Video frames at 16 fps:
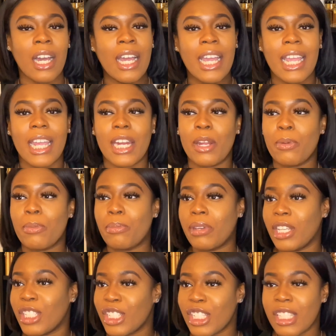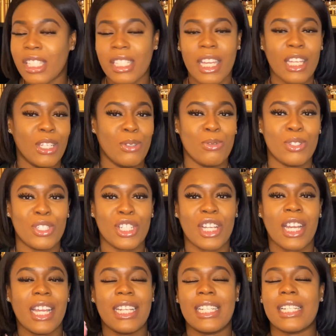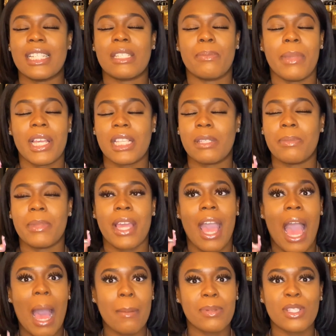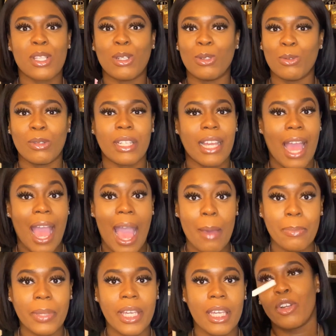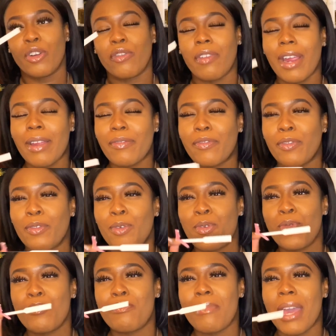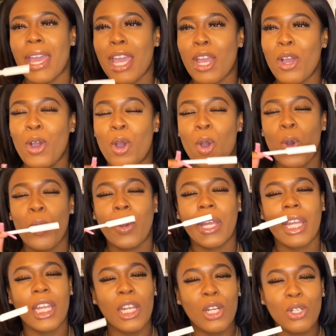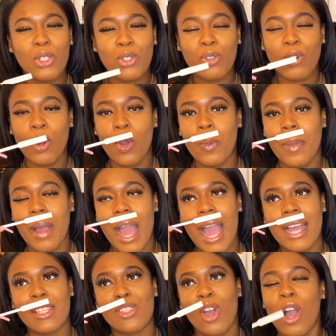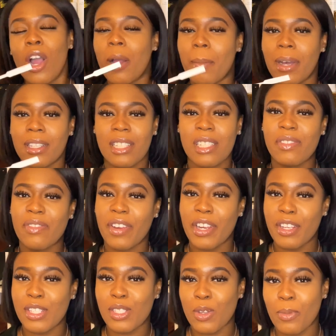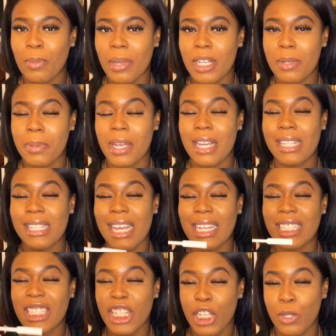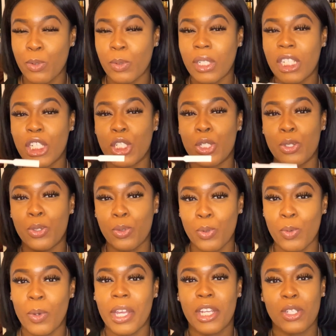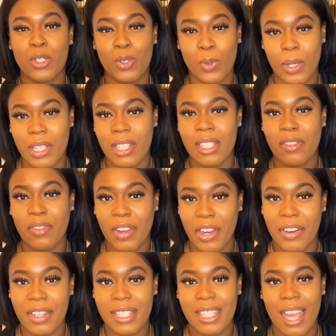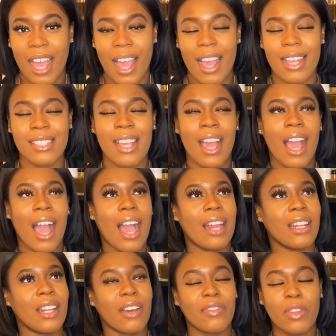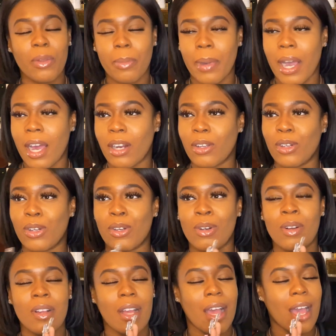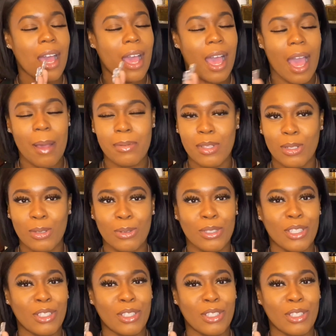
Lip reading: in a beach in St. Lucia. It just makes me absolutely happy. Grapefruit, mango, heliotrope. I talk about this fragrance so much because I genuinely do enjoy this fragrance, guys. I love the bottle. Absolutely, the